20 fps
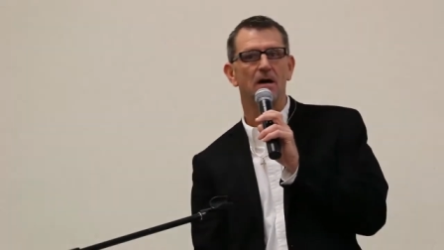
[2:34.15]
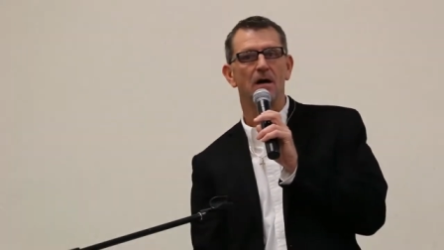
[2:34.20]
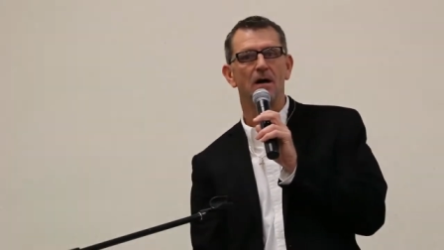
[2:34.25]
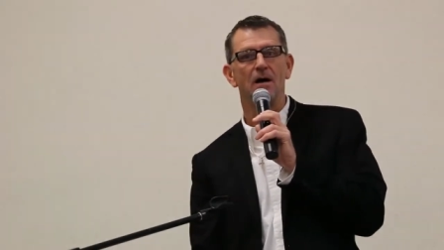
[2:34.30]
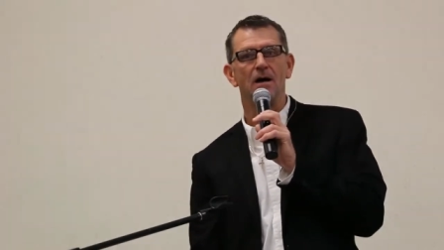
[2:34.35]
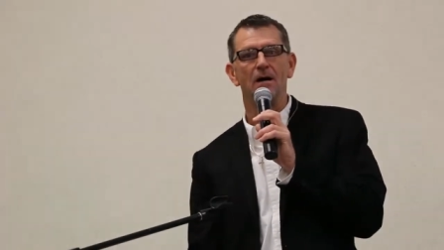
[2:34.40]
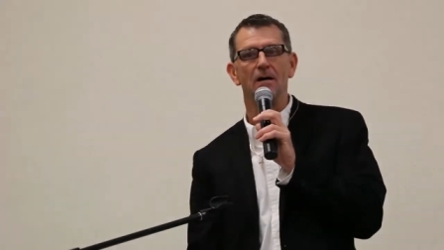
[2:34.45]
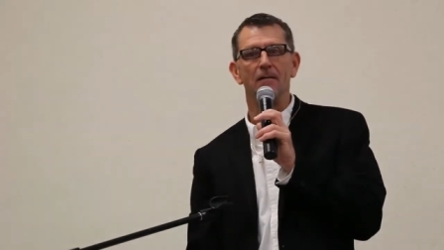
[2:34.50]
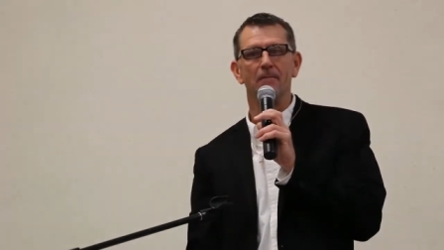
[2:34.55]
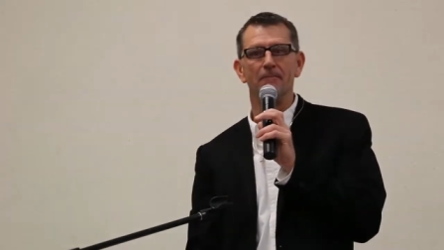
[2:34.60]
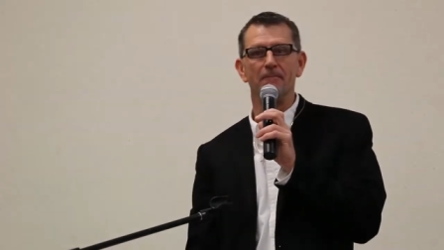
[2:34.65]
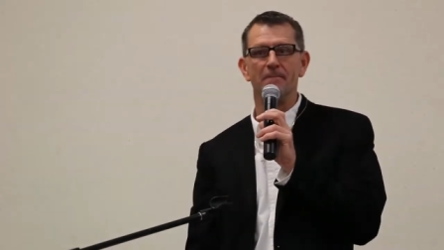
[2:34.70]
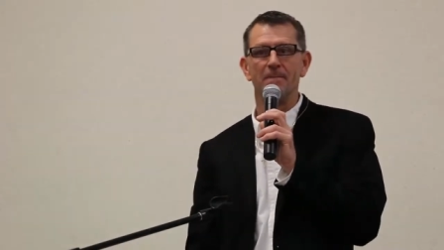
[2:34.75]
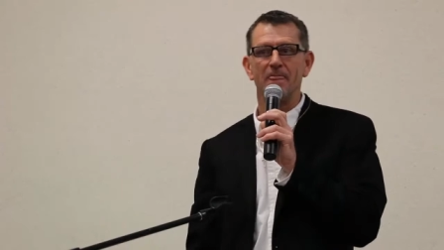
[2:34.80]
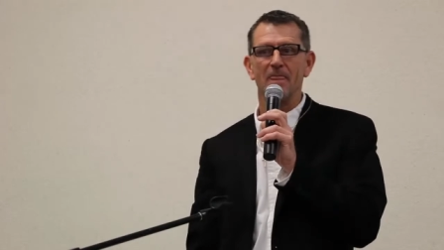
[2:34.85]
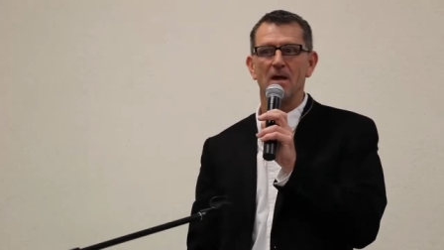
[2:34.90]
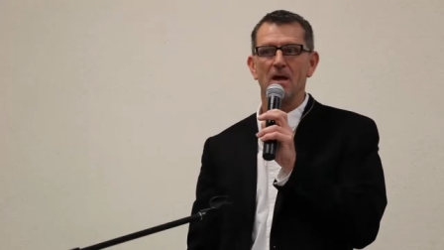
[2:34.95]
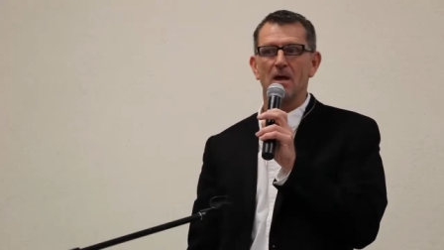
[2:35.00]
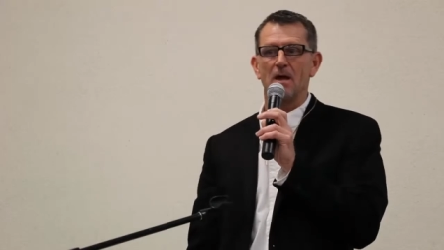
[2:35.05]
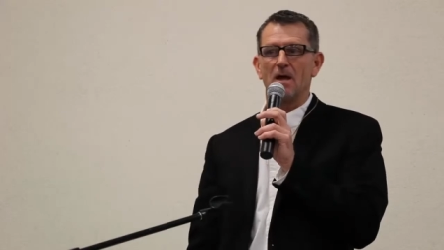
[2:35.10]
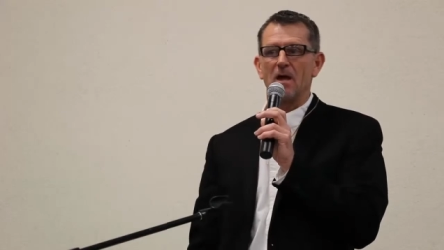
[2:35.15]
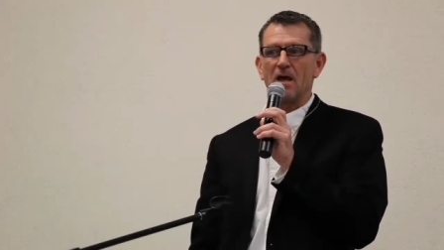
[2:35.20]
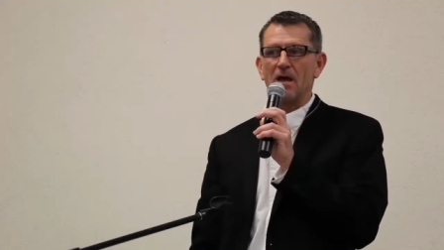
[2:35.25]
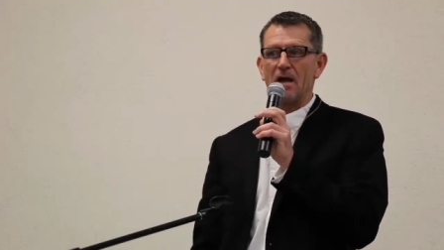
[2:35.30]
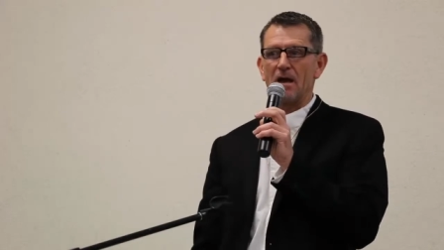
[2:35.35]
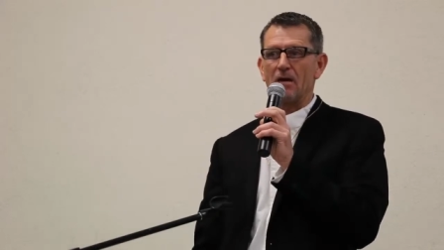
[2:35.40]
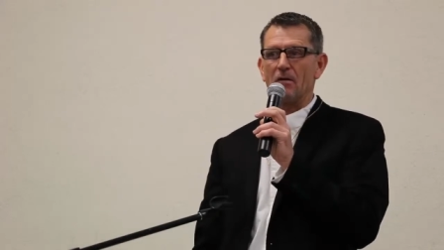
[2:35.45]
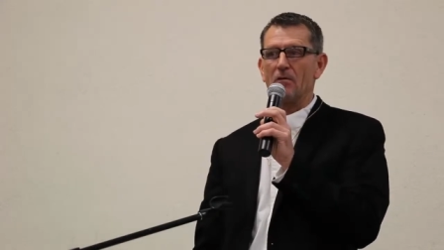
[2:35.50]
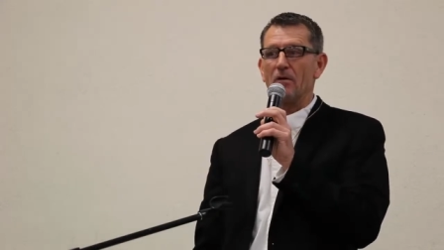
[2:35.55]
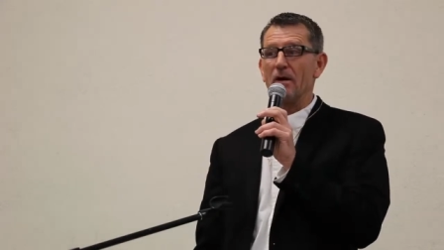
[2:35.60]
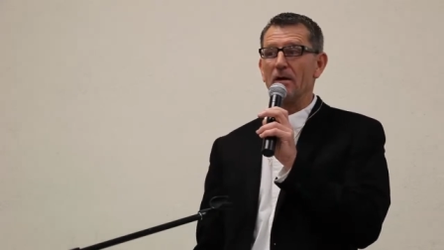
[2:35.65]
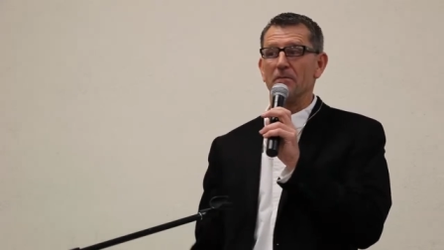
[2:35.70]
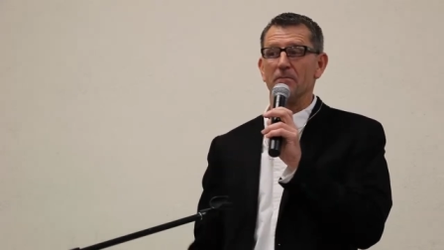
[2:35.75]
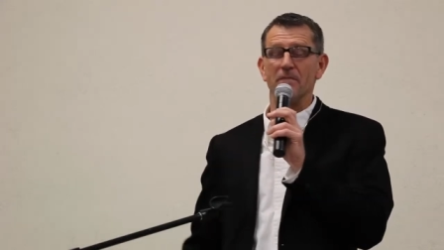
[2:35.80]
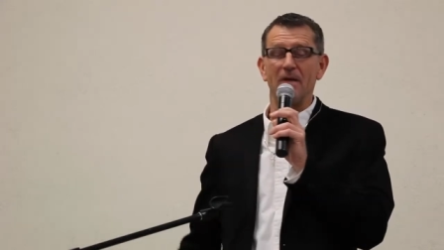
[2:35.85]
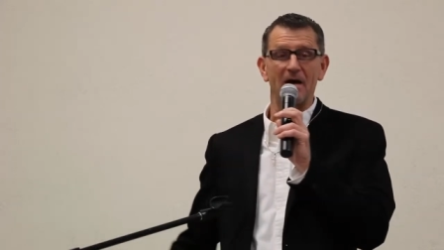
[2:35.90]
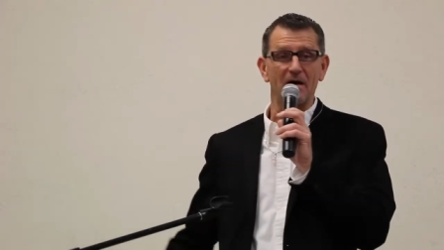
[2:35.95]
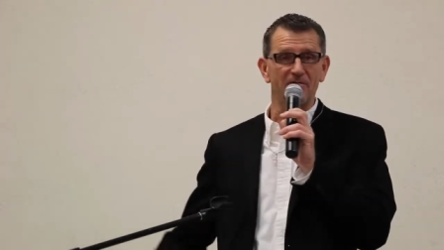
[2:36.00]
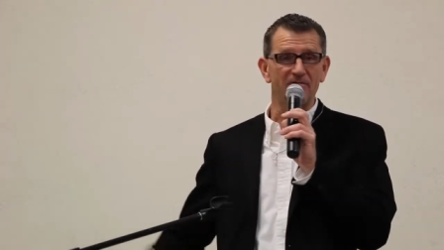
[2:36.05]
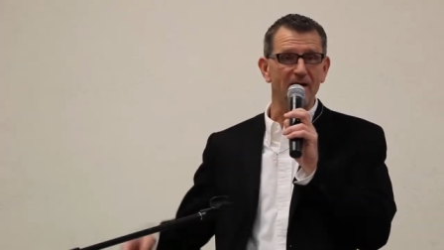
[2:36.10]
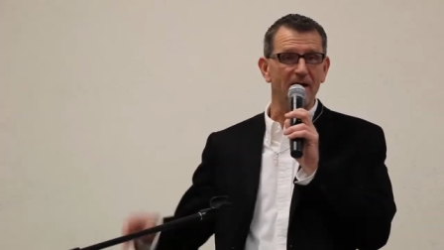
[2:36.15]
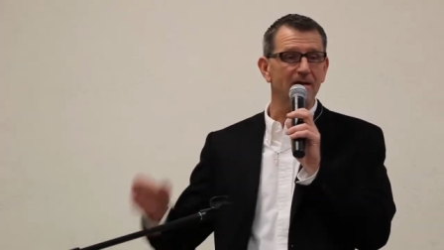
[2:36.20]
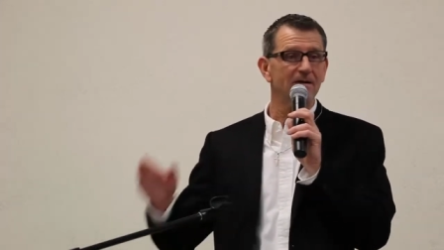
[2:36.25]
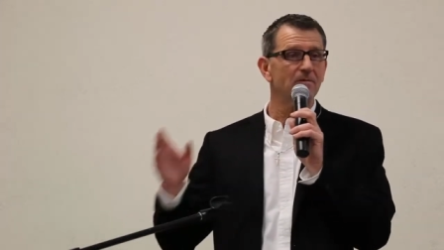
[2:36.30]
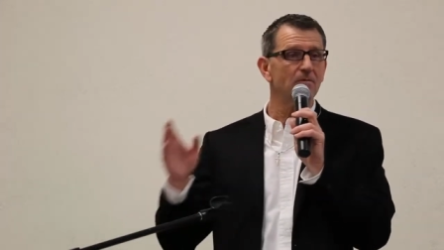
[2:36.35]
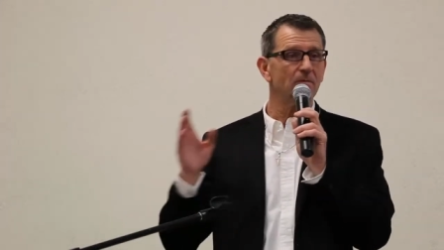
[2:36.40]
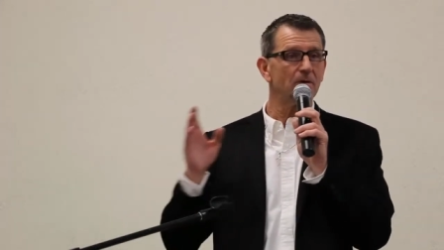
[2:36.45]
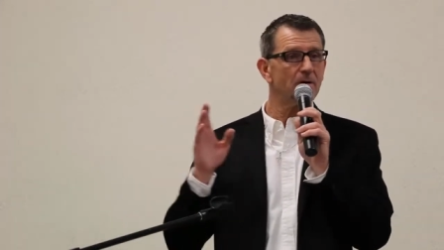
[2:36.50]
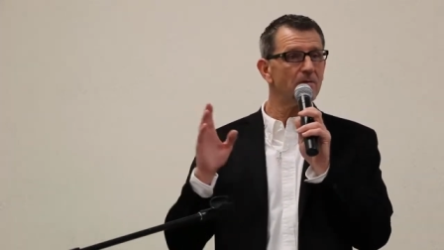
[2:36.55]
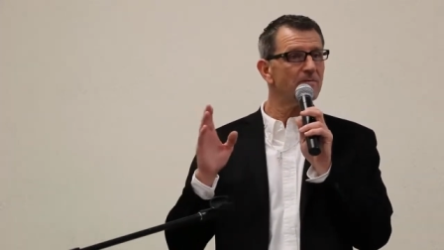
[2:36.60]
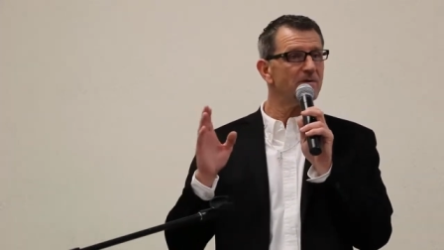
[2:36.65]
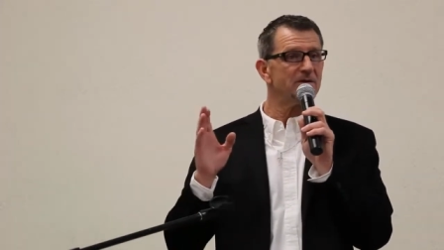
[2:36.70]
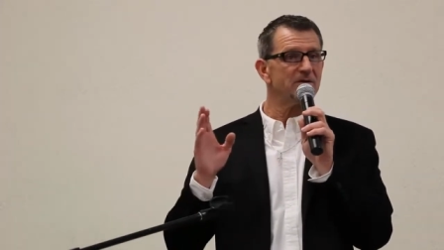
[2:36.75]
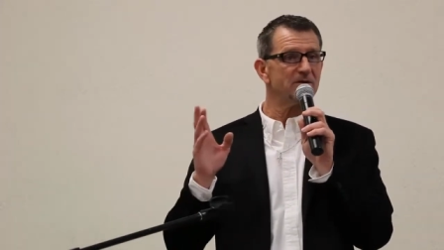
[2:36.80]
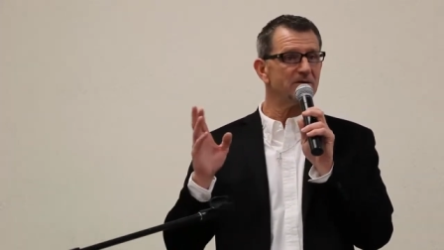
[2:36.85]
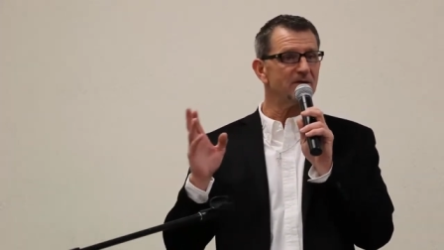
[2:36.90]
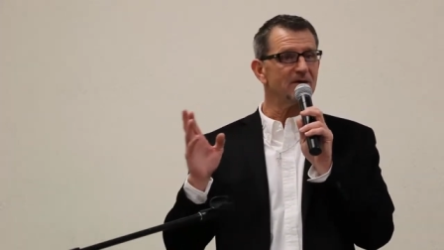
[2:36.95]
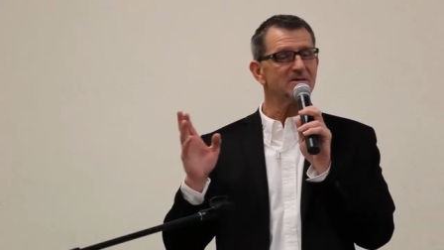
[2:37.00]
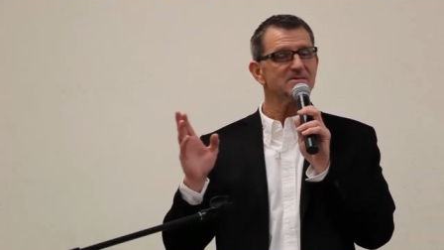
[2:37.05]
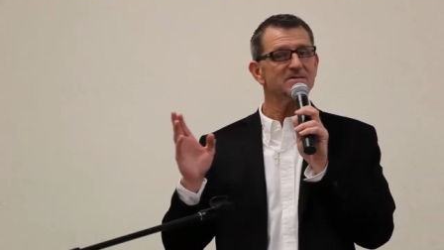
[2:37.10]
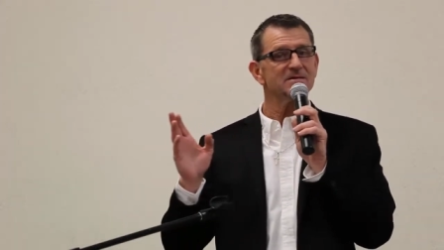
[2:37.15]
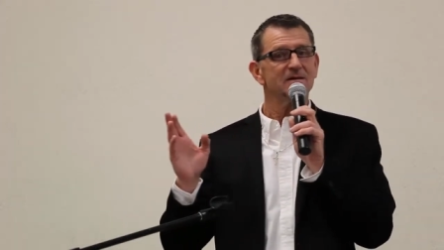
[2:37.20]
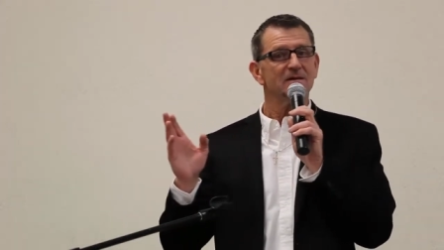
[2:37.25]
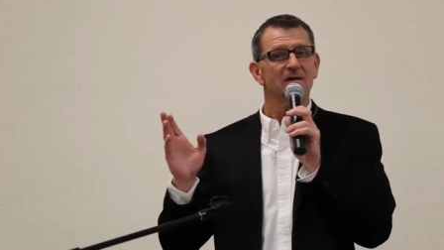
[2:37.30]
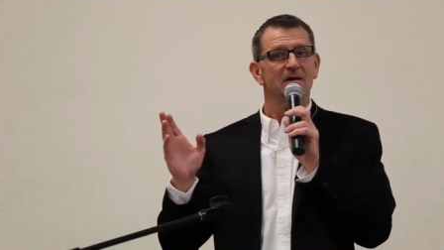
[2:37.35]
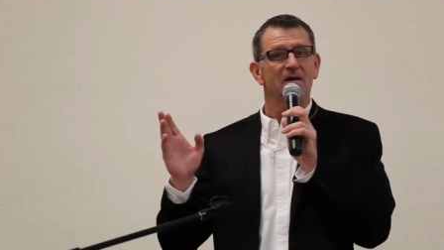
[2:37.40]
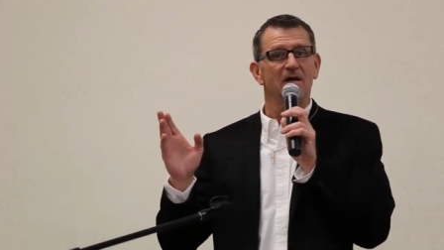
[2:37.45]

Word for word: Um, you know, matter of fact, why don't we do this?